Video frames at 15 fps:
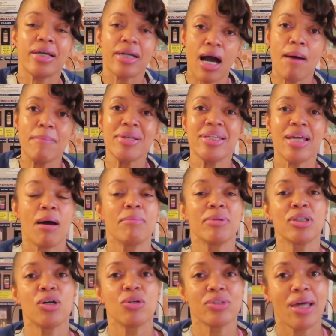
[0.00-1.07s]
Comment down
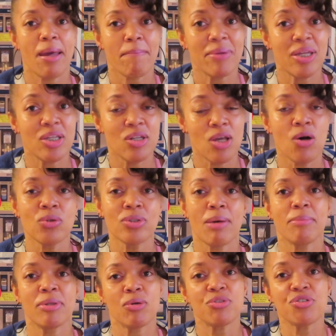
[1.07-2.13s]
below. Let me know.
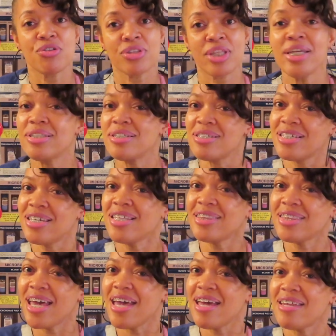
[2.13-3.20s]
Let me know what you think. Did you
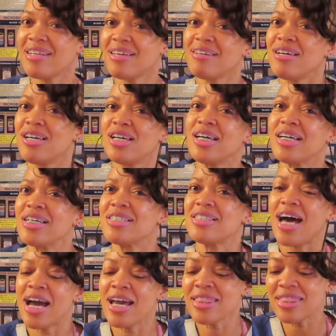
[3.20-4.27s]
get that?
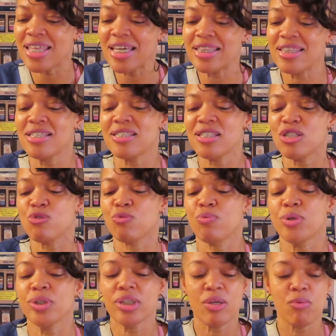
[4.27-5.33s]
Because I think this is
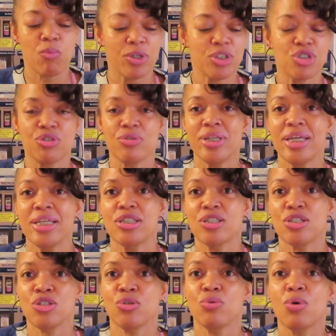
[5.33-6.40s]
really what you need
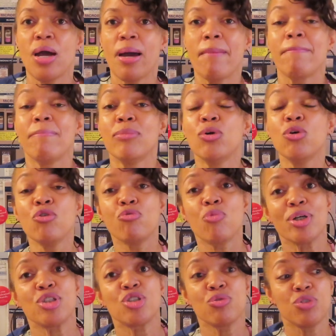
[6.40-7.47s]
to do. Move
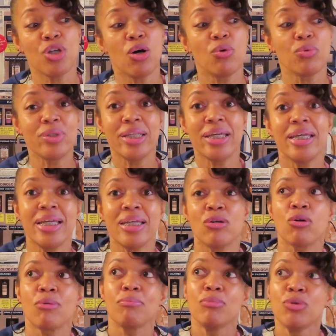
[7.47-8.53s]
what you don't need
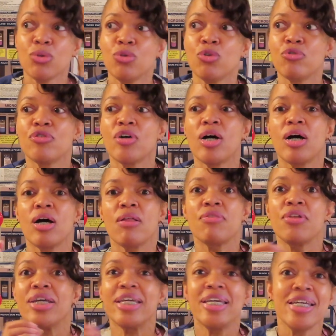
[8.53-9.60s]
or move
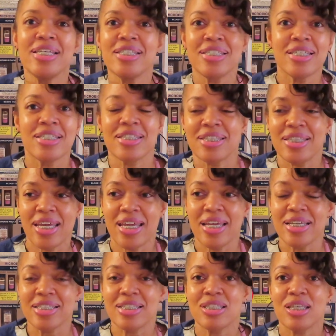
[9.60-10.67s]
the easiest
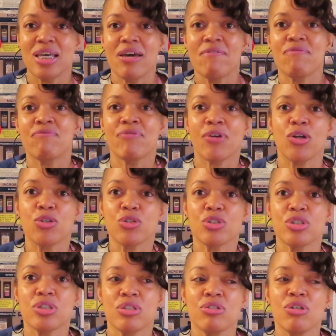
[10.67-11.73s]
things
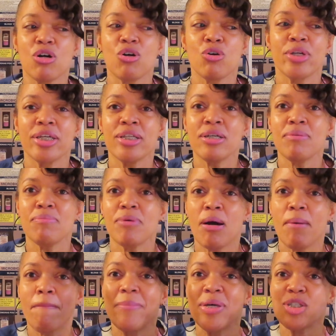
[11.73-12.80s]
first. You know, get
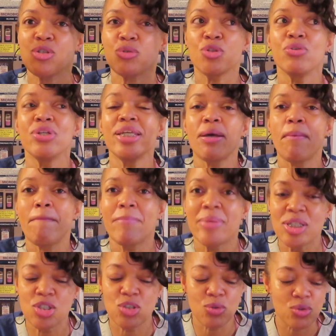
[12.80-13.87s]
a, a mental, you need a
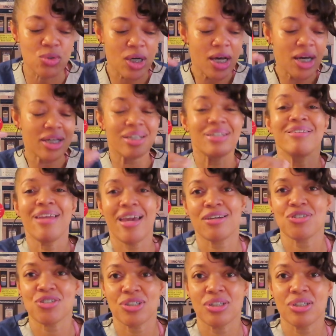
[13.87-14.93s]
mental
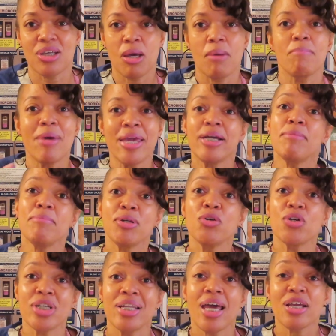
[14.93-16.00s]
connection. Make a
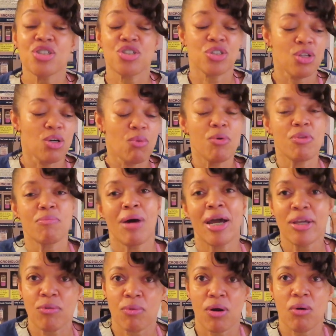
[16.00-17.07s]
mental connection with
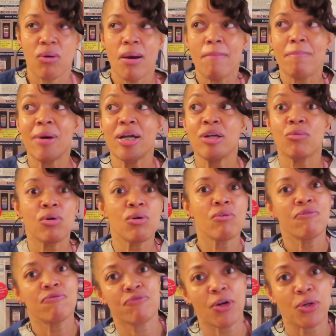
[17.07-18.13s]
micro.
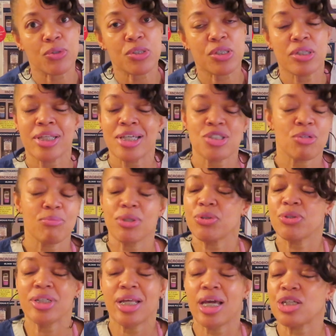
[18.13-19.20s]
Micro first. That's your
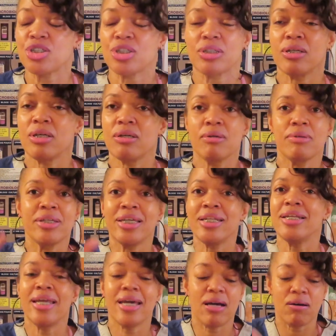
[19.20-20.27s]
mental connection. Get
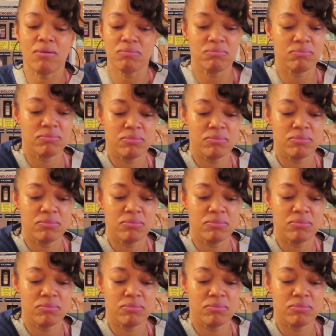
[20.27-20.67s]
it now.